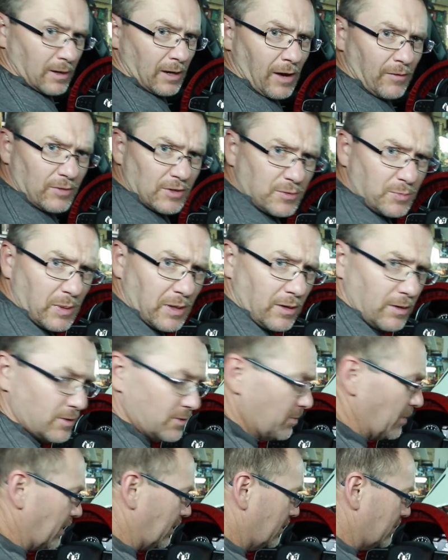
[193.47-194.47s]
Every speaker
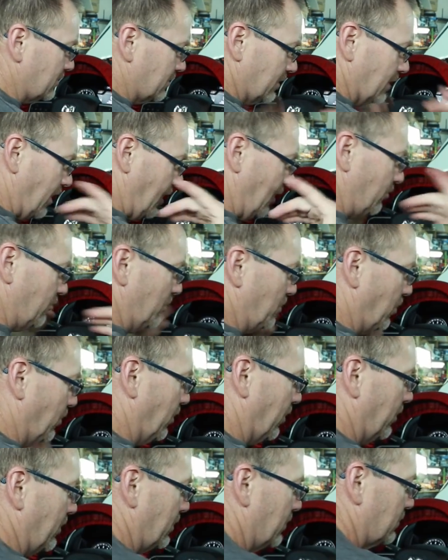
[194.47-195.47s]
is making sound. We
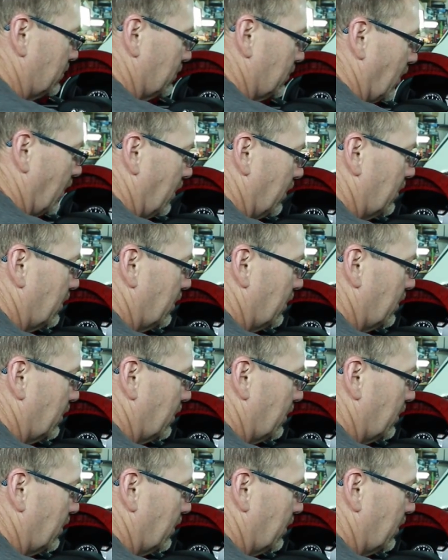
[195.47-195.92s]
put our ears on